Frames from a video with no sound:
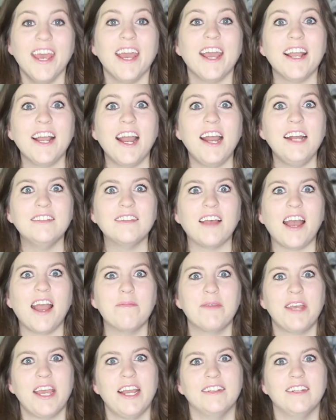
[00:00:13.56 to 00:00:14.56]
guys,
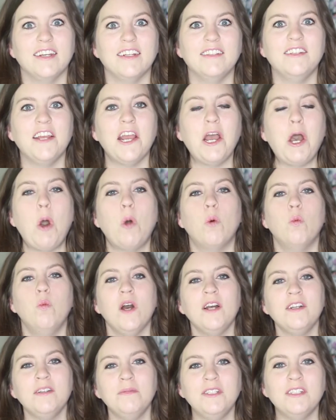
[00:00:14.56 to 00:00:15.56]
I'm Kate Danielle.
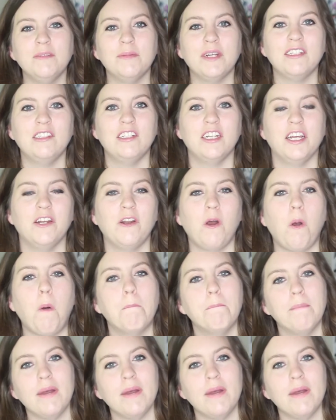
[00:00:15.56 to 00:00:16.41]
Welcome to my channel.